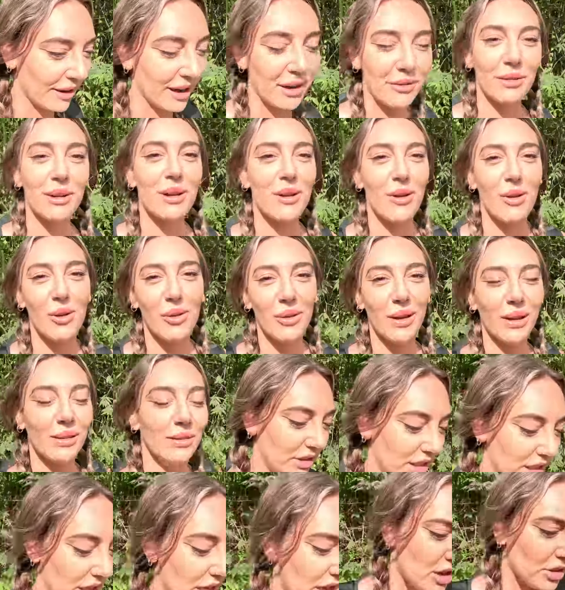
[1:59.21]
where we're going.
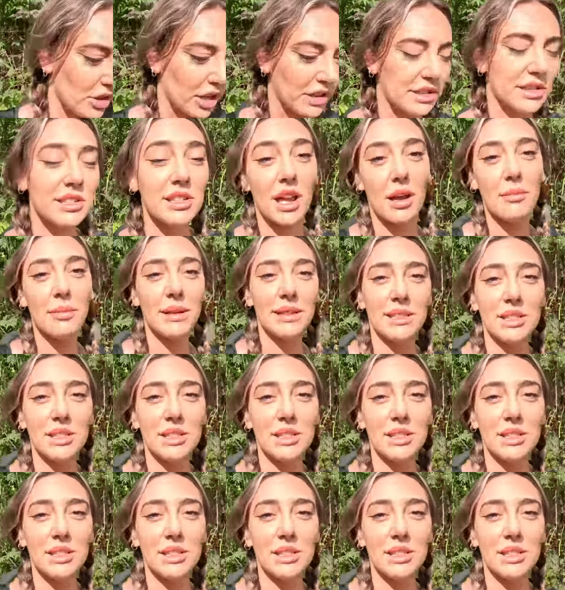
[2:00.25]
We got some